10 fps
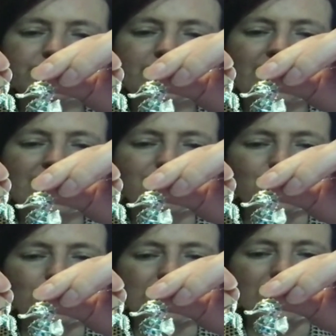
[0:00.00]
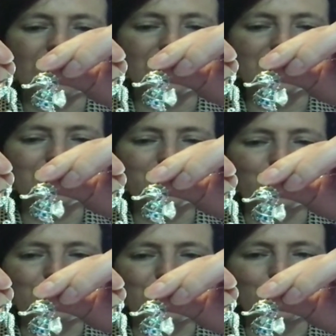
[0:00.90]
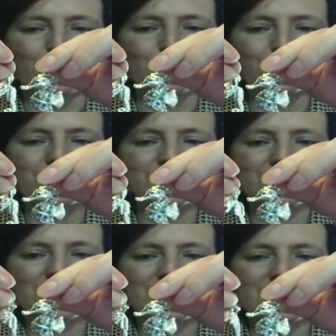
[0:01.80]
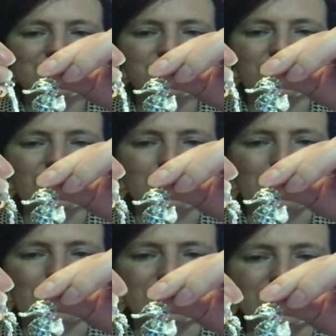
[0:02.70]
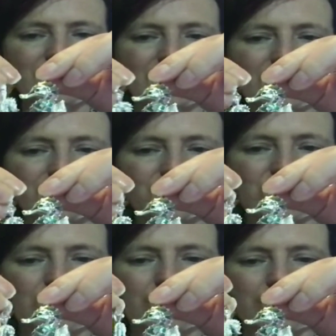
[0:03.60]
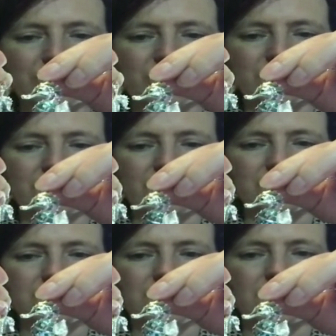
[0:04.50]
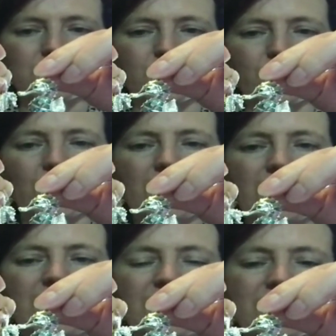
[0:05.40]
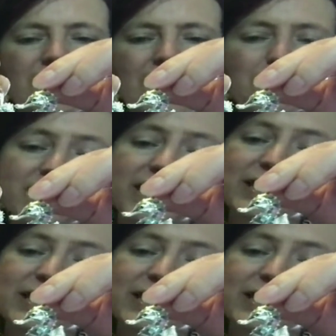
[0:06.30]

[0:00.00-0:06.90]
if you'd like them to be yours, let's turn them that way so they can have a chat while I'm chatting. That's it. Look. Then I am taking